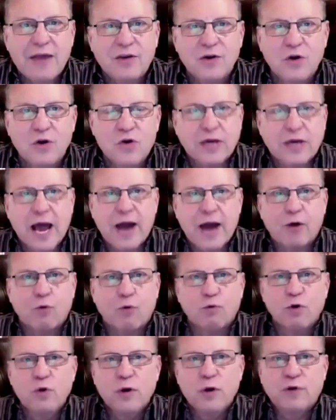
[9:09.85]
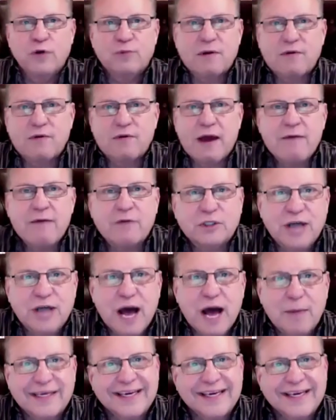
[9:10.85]
you're kind of ruined from ever having a job
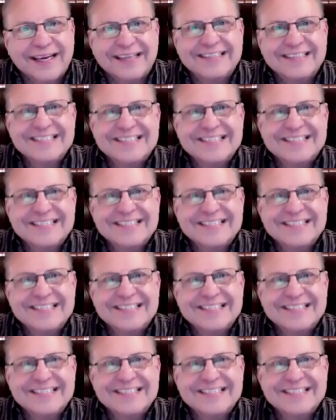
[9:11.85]
again